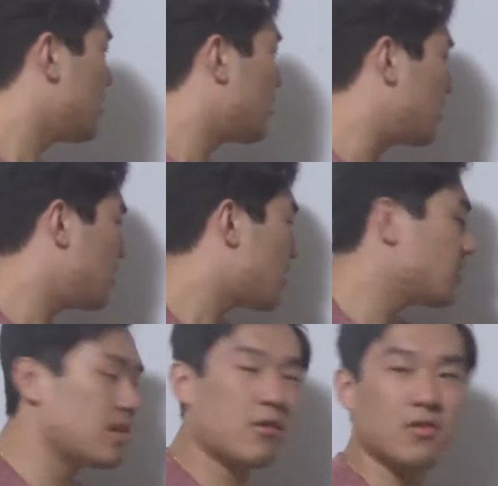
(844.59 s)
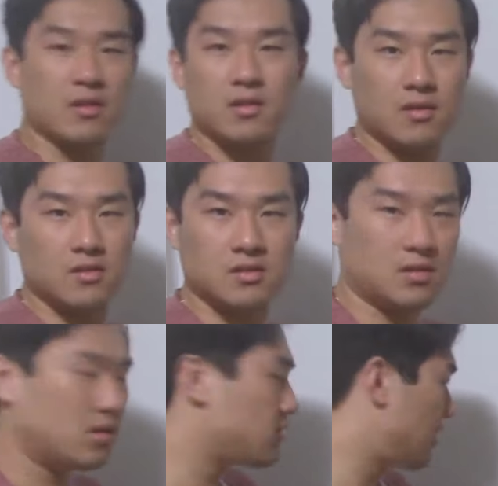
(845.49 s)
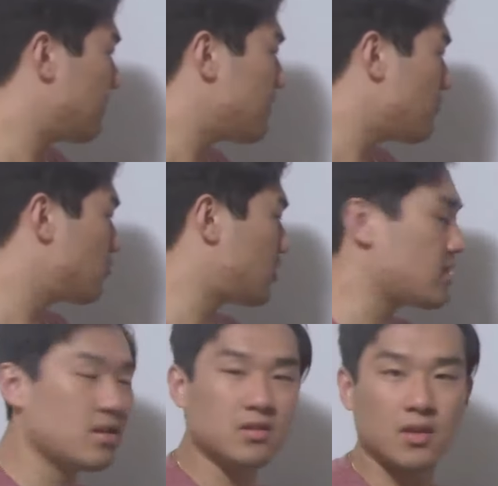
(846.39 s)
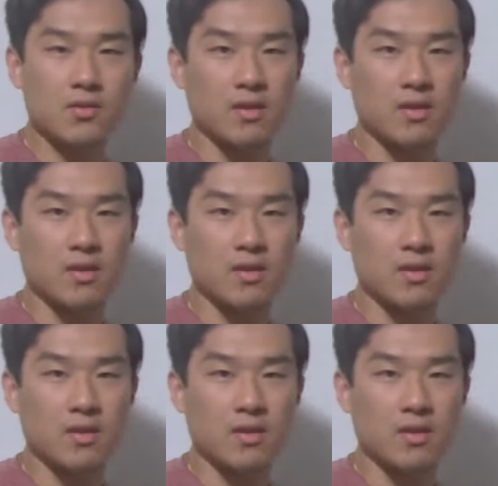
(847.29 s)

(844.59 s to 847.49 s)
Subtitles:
Any kind of language, it's same thing with Chinese too.